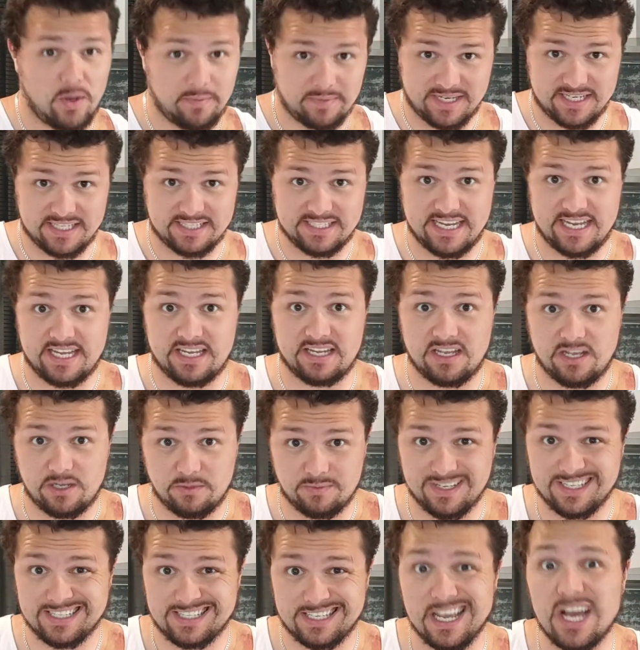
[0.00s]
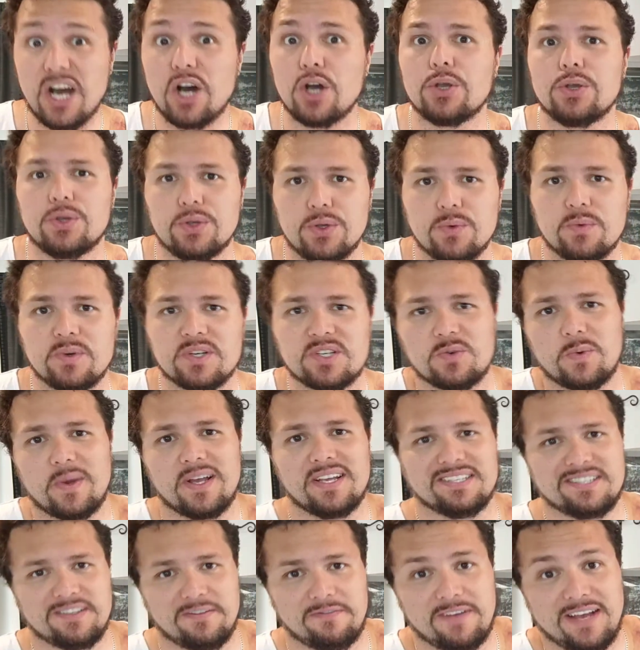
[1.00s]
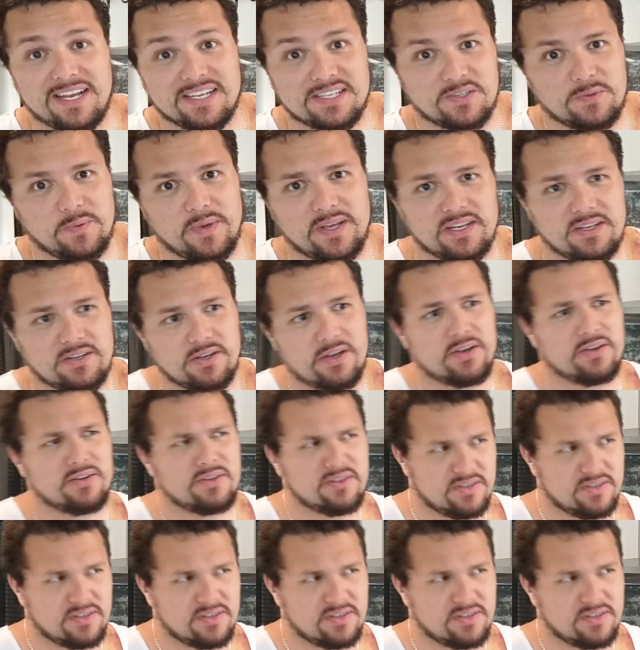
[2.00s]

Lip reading: I'm going to tell you which way is the fastest way to go,